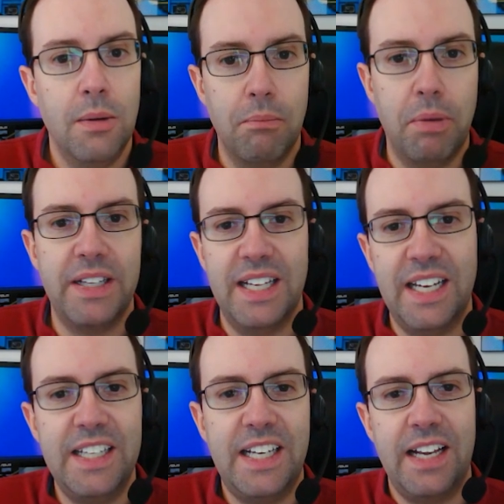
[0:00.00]
But in
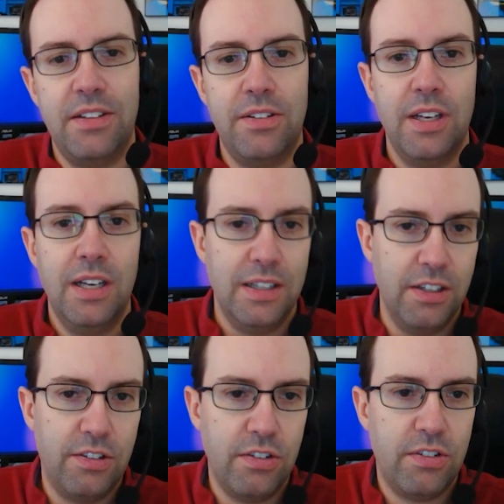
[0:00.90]
any case,
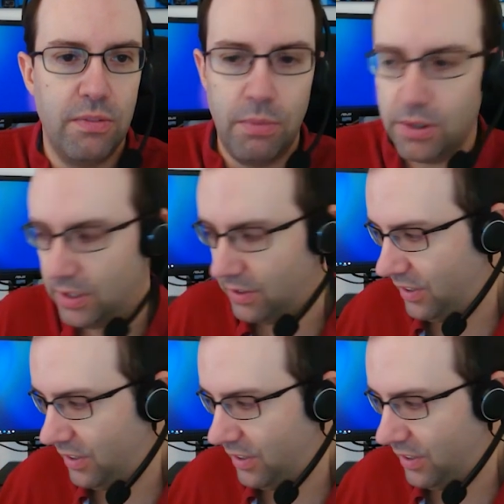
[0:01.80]
this is where the